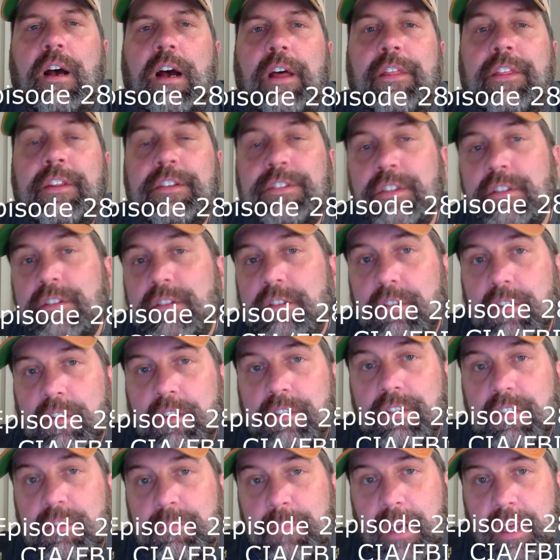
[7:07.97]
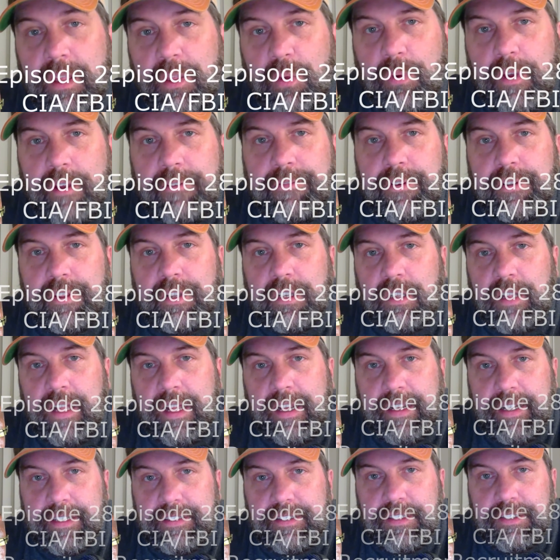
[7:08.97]
This is, by the way, for the
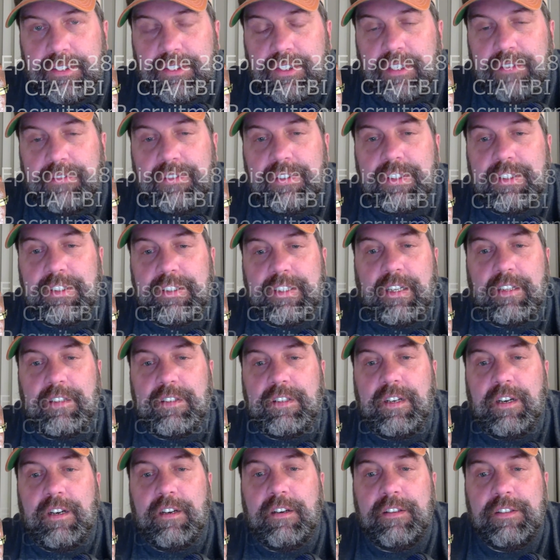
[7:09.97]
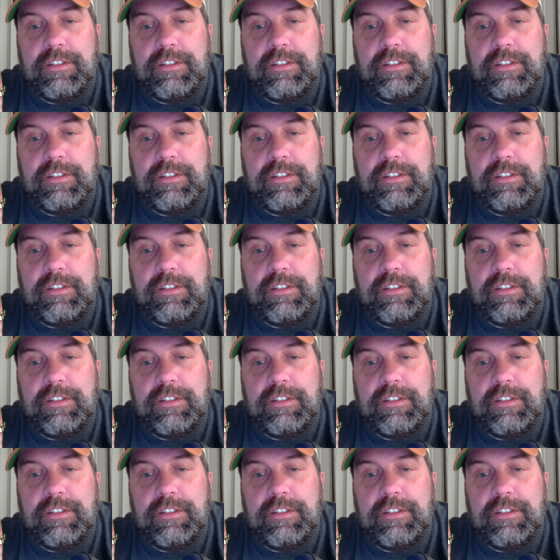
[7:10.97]
clandestine services out there.